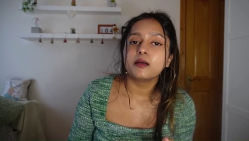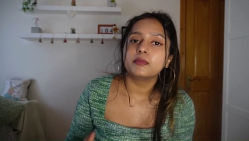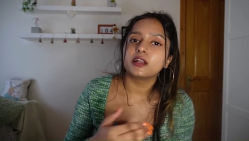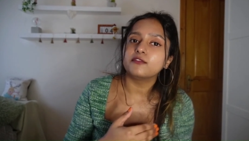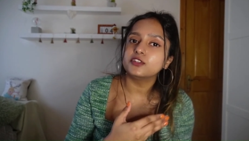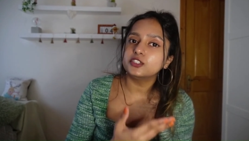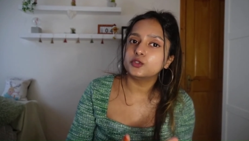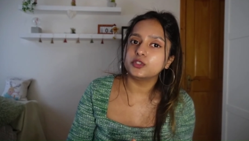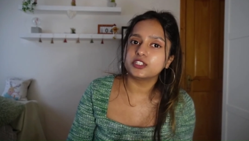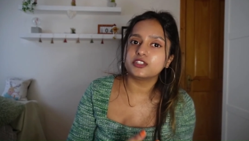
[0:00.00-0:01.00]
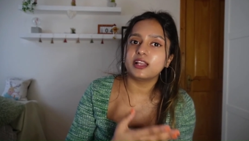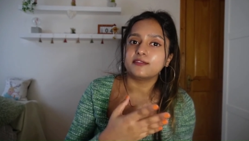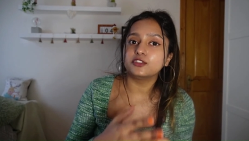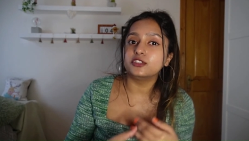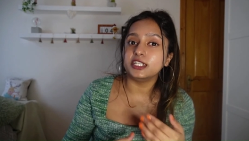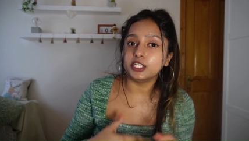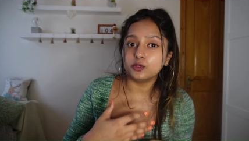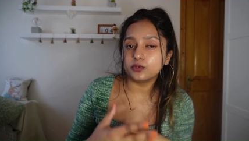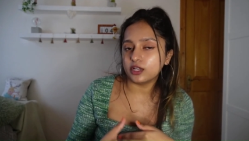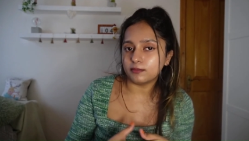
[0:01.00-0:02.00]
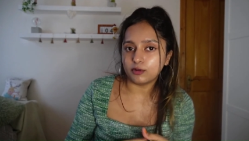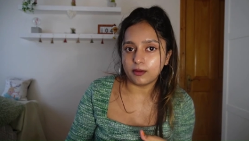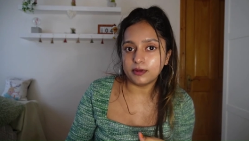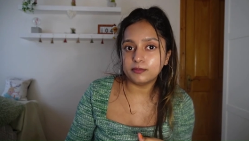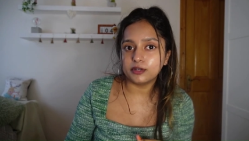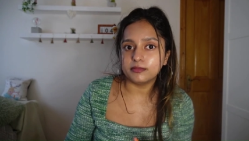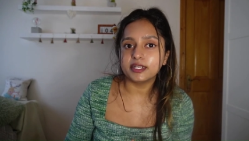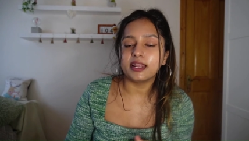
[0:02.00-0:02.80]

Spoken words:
but after 2 years you'll have to renew your employment permit,